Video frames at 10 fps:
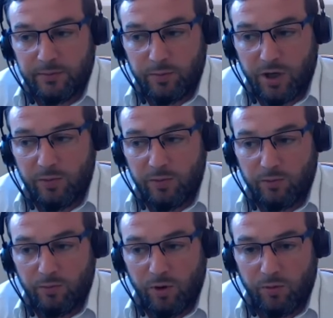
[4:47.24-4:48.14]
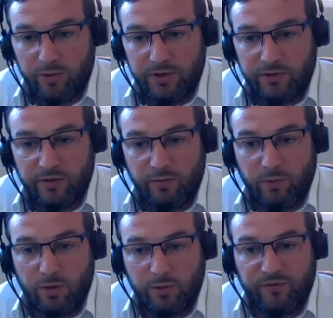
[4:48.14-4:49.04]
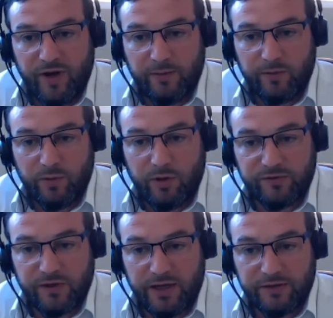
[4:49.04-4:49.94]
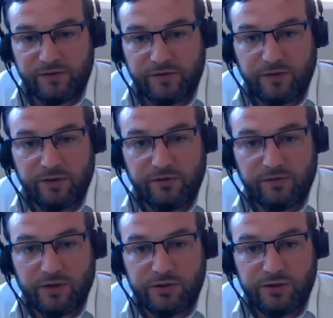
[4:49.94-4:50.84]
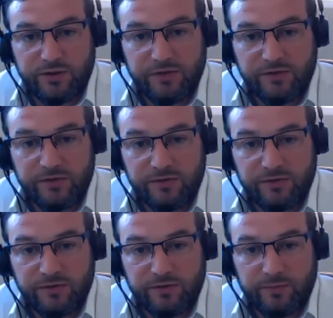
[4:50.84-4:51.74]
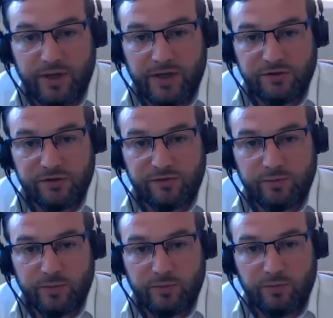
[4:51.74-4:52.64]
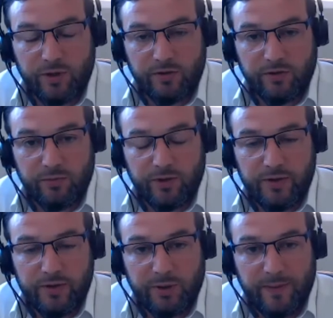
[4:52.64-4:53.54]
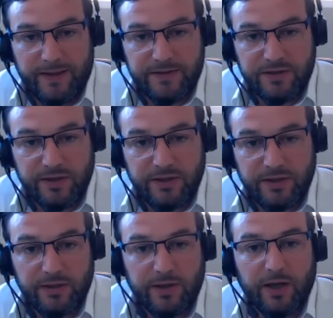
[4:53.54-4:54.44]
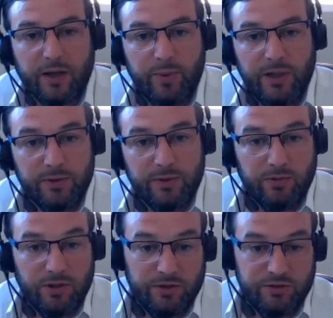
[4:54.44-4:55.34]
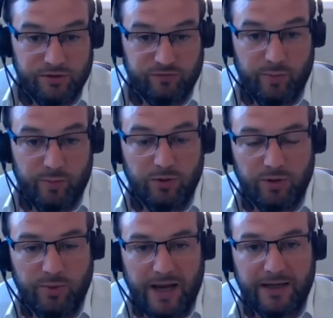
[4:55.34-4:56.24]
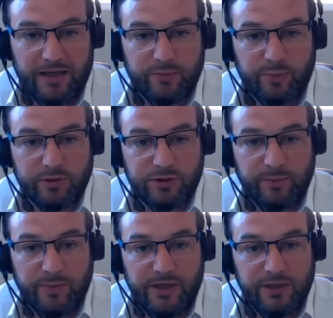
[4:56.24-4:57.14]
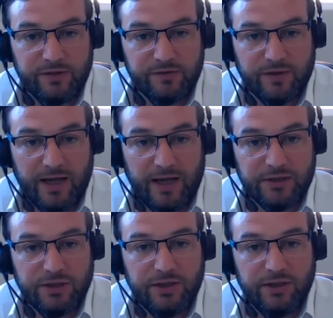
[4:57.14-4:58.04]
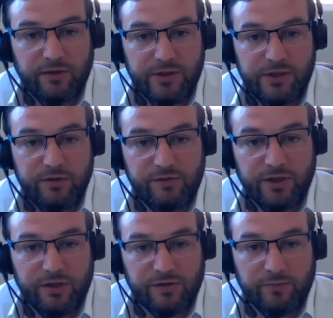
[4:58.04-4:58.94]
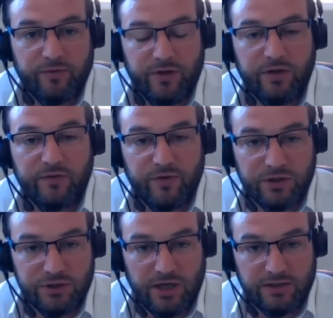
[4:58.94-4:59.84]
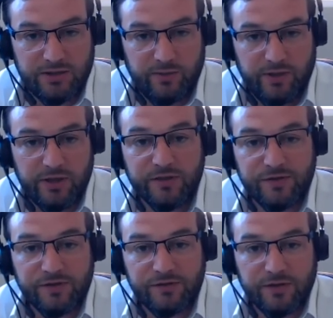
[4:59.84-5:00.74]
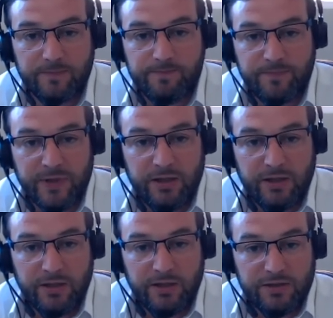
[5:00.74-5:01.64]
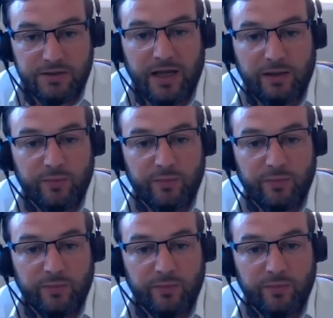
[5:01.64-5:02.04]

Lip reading: And what we found was, as social distance measures were implemented, people were just reporting back in project meetings. Actually, they were using some of the other functionality within the system to help